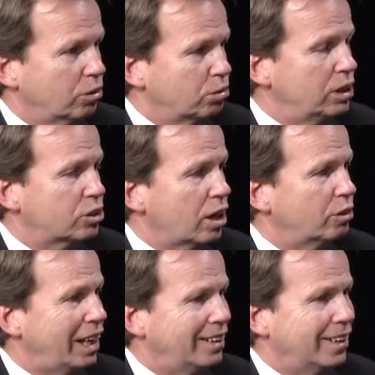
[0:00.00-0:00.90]
reach
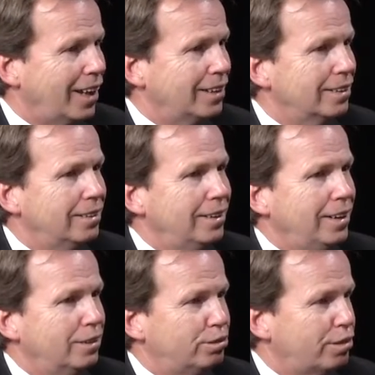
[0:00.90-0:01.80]
out and get
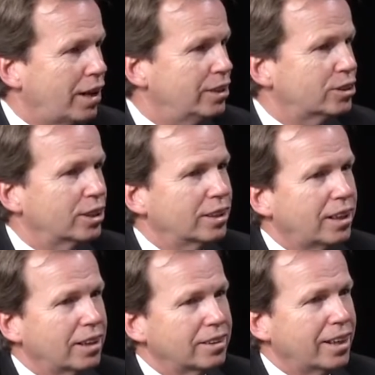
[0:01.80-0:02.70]
the advice and
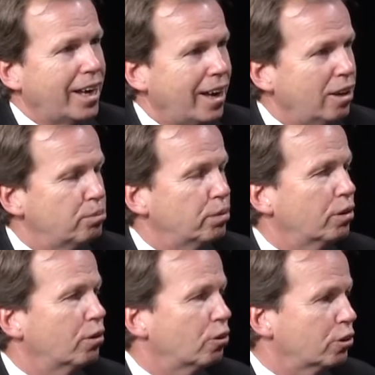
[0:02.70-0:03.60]
get the help
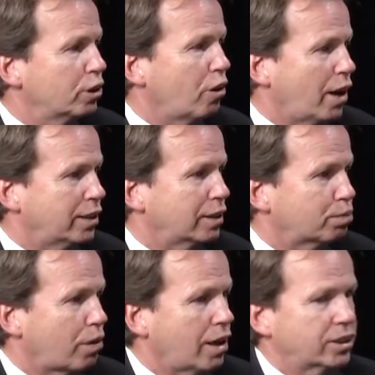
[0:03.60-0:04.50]
early on in the
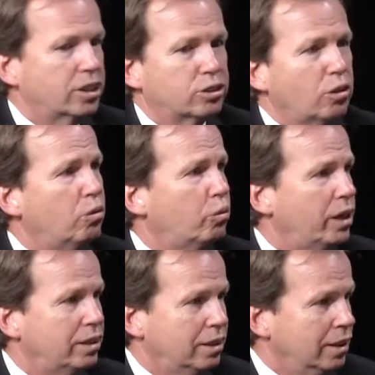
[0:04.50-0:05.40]
process. Don't
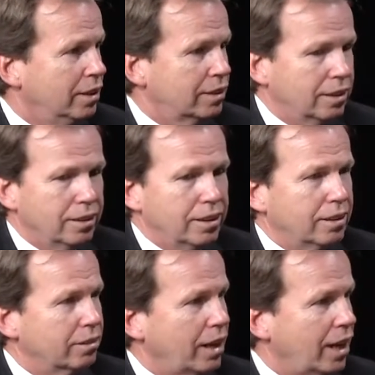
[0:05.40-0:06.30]
wait till
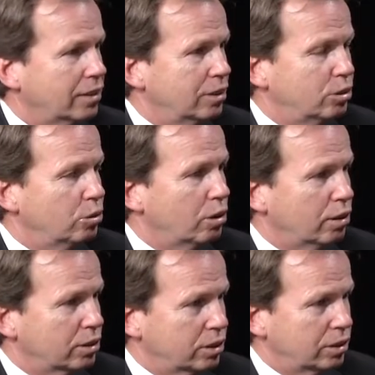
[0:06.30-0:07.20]
they're at the
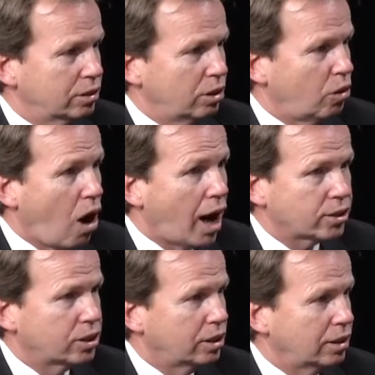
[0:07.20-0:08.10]
door,
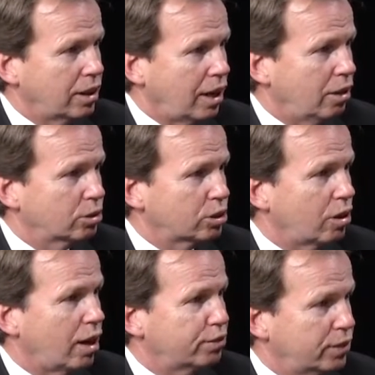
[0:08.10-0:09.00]
auctioning your house
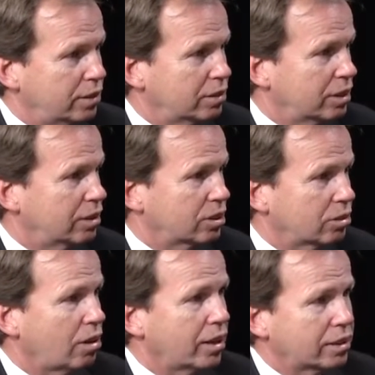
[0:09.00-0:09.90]
off. There's a
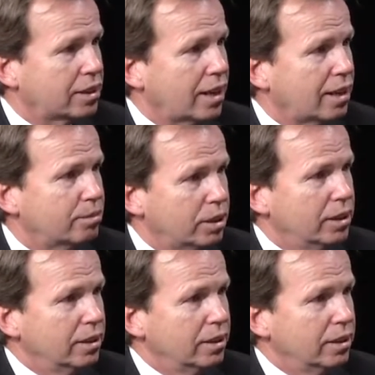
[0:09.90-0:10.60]
lot of time